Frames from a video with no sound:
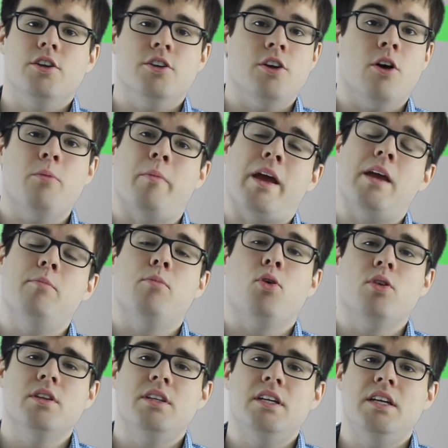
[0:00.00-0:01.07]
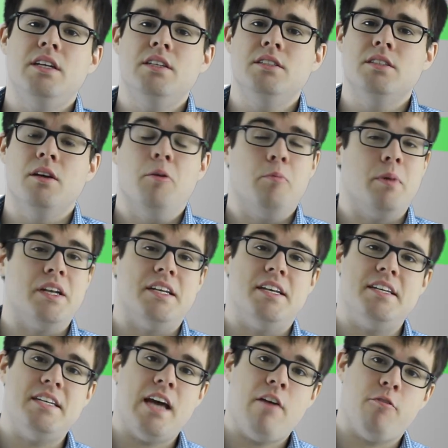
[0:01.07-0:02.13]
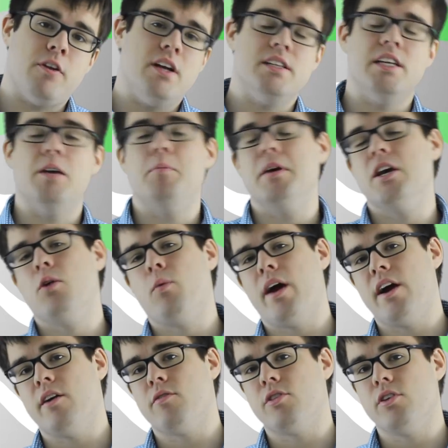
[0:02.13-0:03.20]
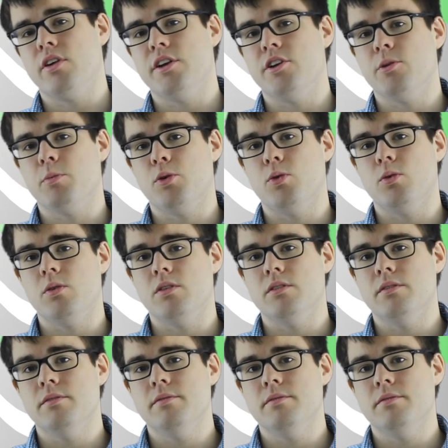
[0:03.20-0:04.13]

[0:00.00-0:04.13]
don't mainboard these, but definitely be aware if they're in your pool.